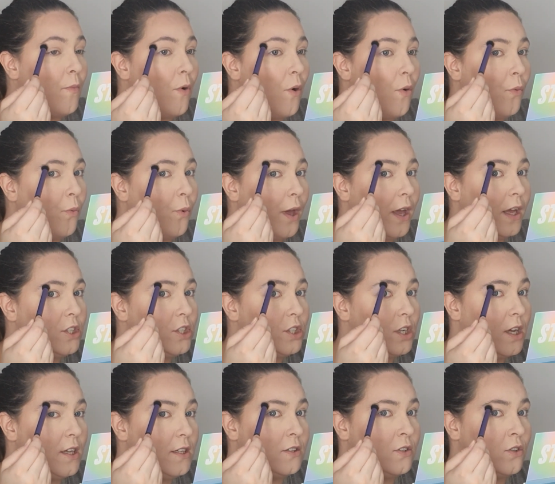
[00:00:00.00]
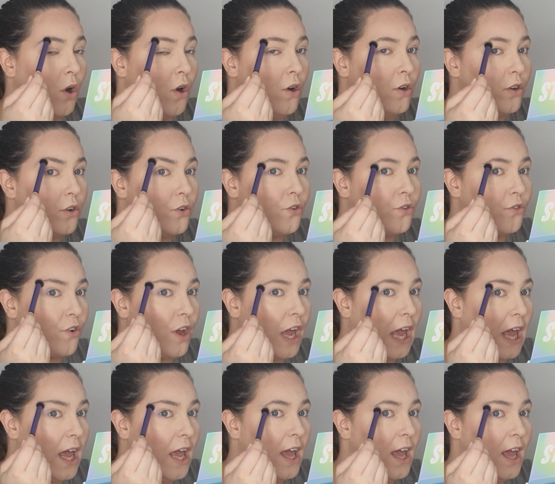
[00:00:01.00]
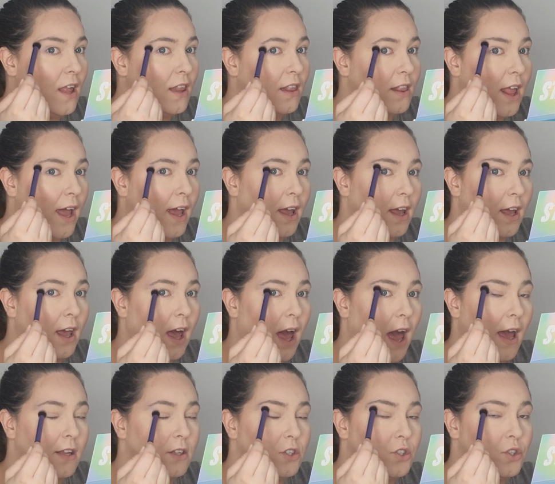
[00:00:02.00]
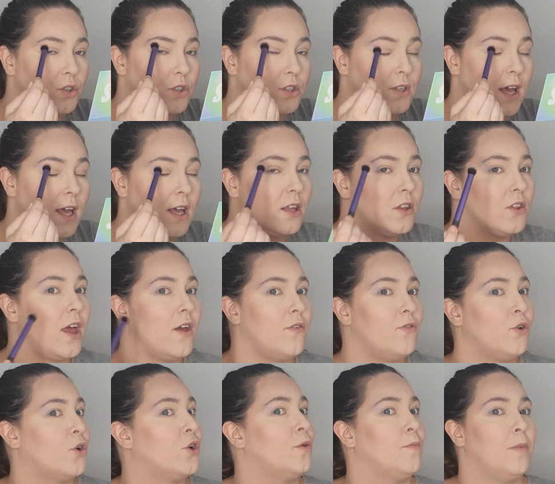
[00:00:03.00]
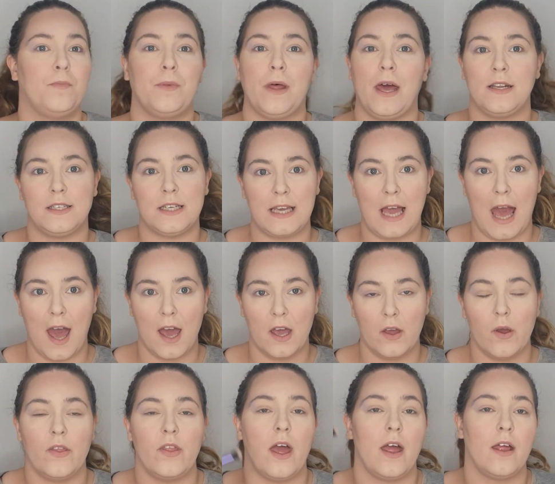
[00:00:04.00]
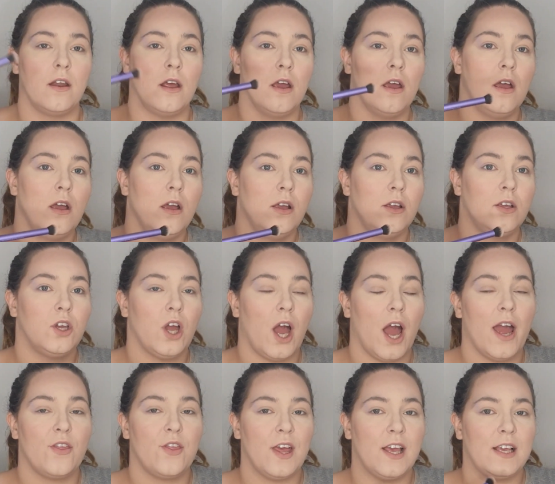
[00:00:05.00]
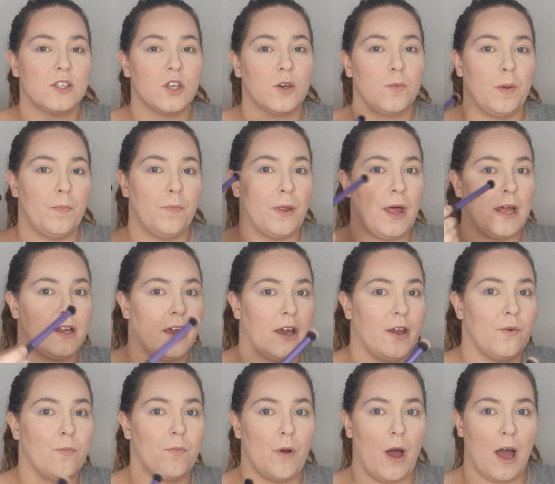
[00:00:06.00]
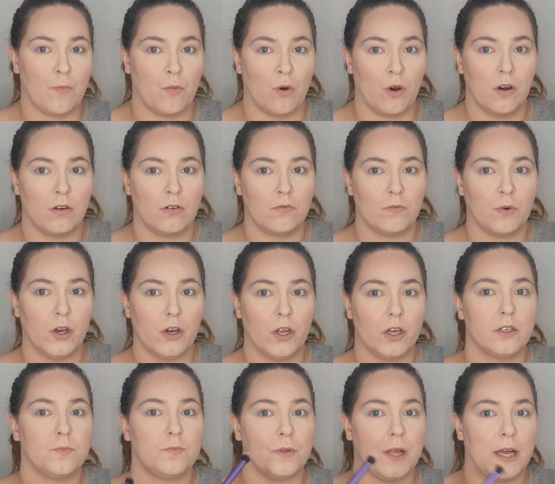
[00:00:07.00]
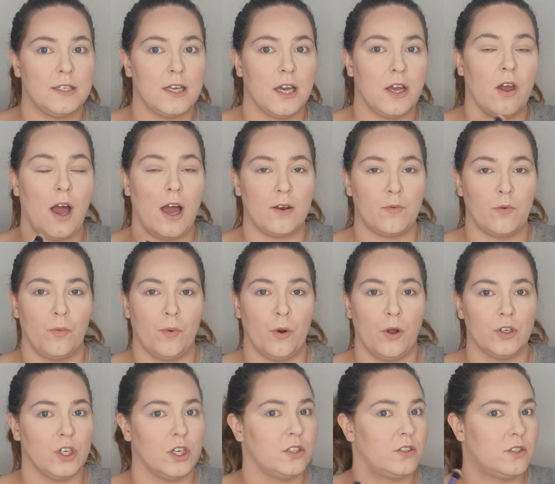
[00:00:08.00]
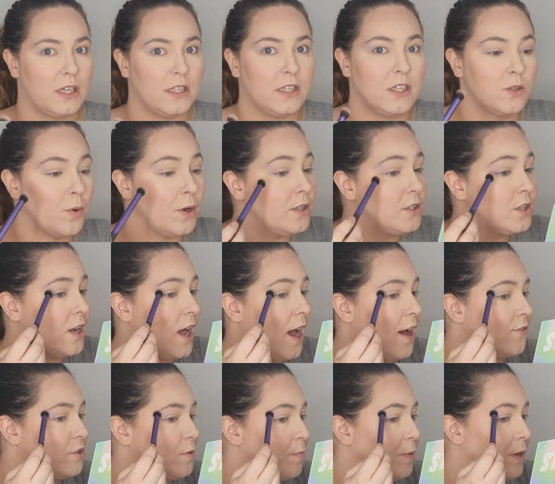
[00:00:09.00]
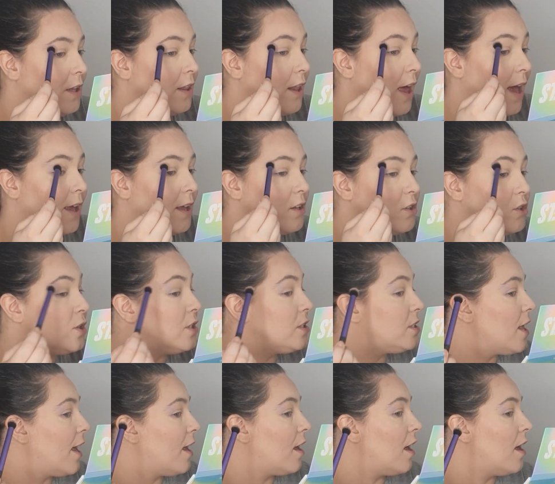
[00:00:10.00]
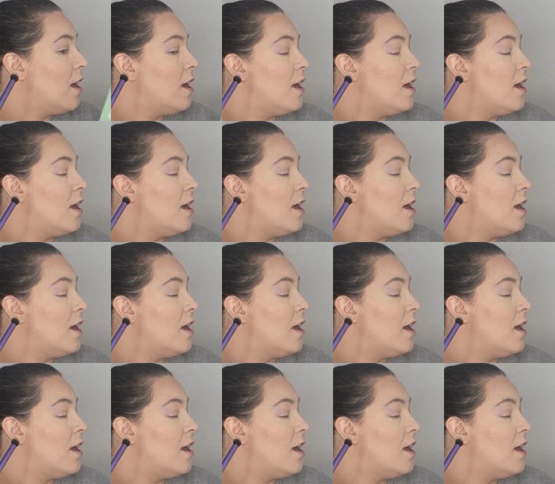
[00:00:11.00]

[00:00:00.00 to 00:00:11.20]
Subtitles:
which is not great. Like, I do think that if you're going to be blending out, and then I think it's going to be blend out, add more product, blend out, add more product. This is what it's going to have to be like. So it's like